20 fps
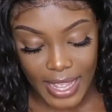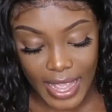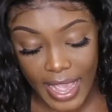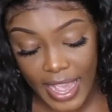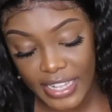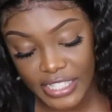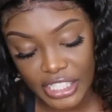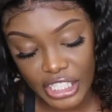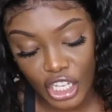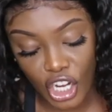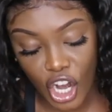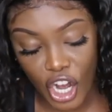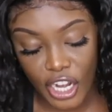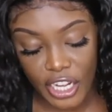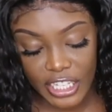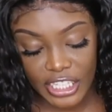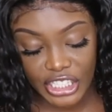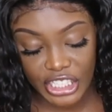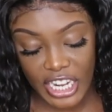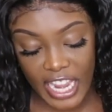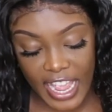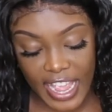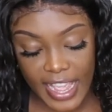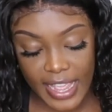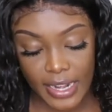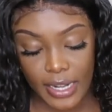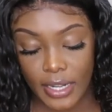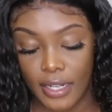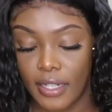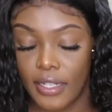as a garnish
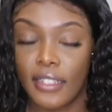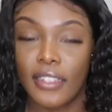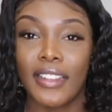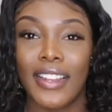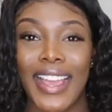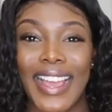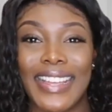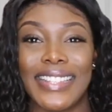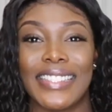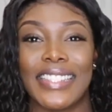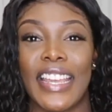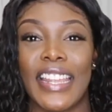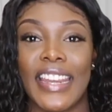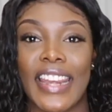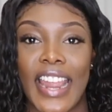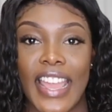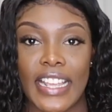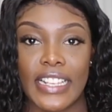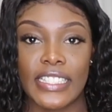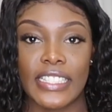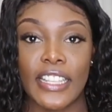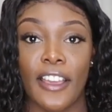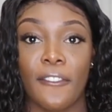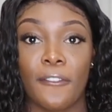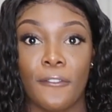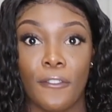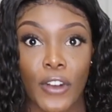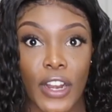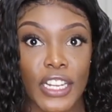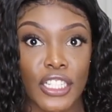and as that nice
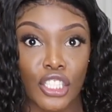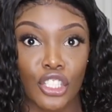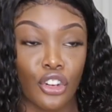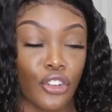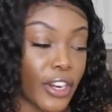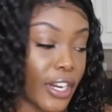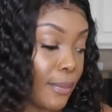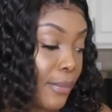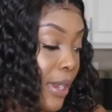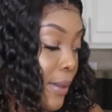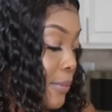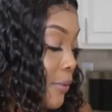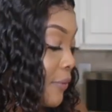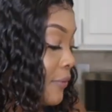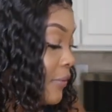fresh green pepper